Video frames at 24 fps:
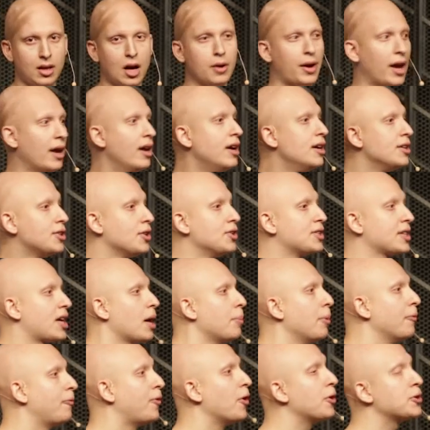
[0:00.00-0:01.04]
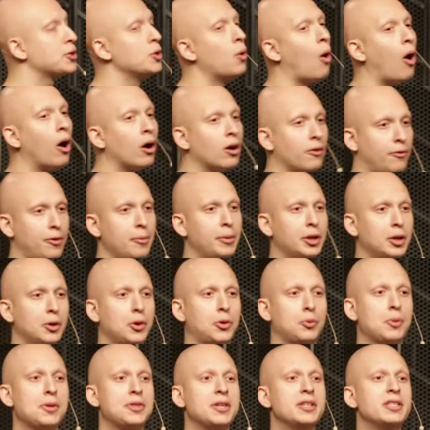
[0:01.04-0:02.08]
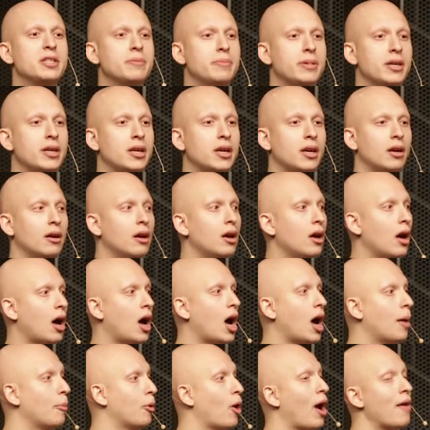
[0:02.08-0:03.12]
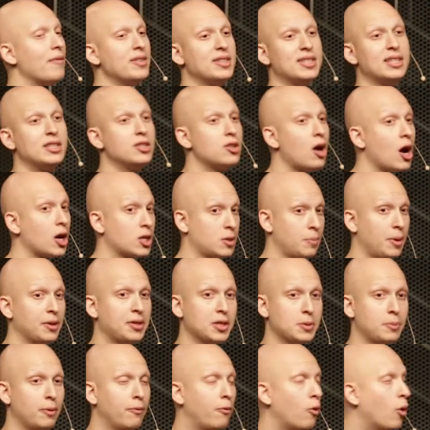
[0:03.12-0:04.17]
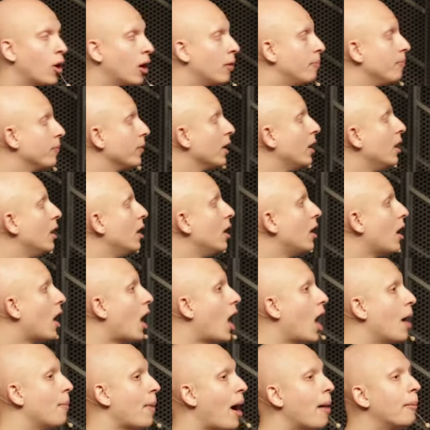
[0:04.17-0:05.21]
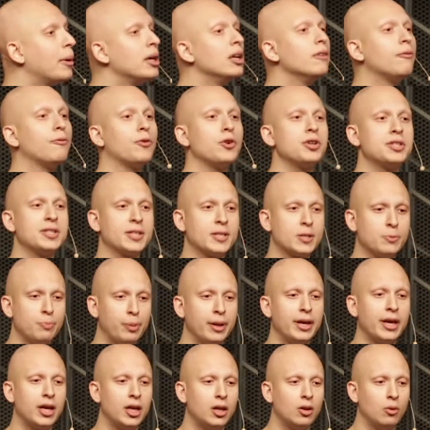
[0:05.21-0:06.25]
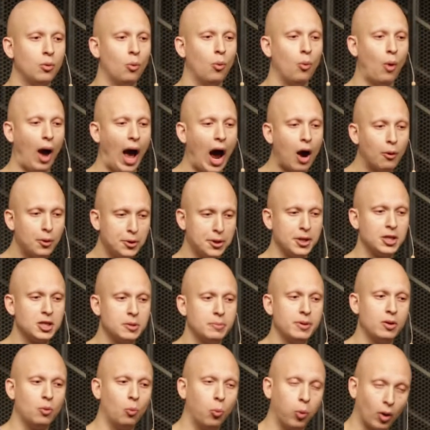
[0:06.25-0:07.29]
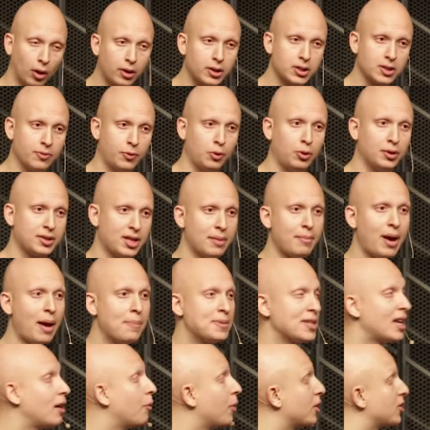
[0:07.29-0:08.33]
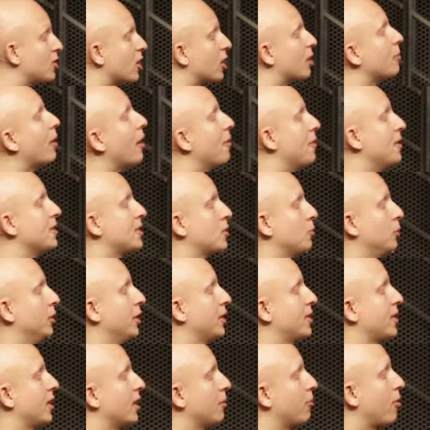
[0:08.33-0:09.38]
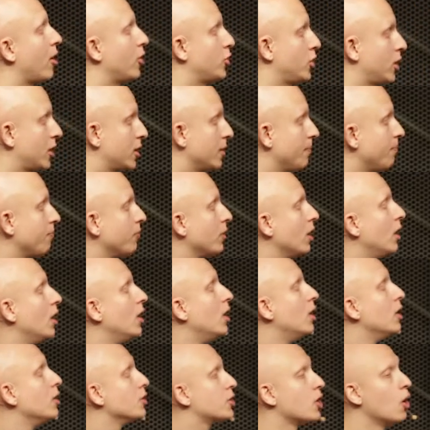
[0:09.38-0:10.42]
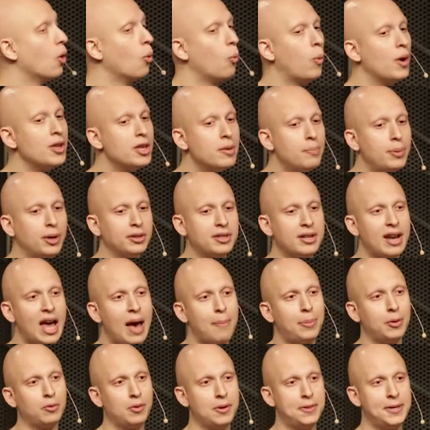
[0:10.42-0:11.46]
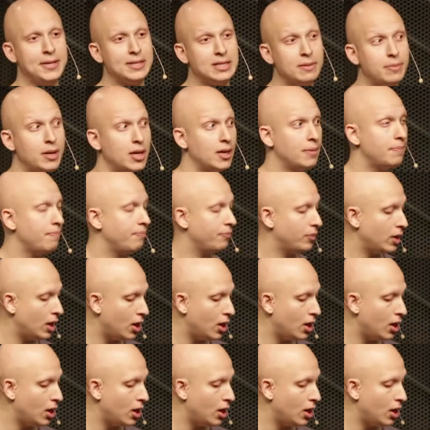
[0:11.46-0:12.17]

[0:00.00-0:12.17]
Okay, so there's a couple folks who aren't familiar with RethinkDB or haven't seen talks about this before. I'm going to first explain how RethinkDB works for real-time apps, and I want to talk about this really exciting project. So when you build an app in RethinkDB,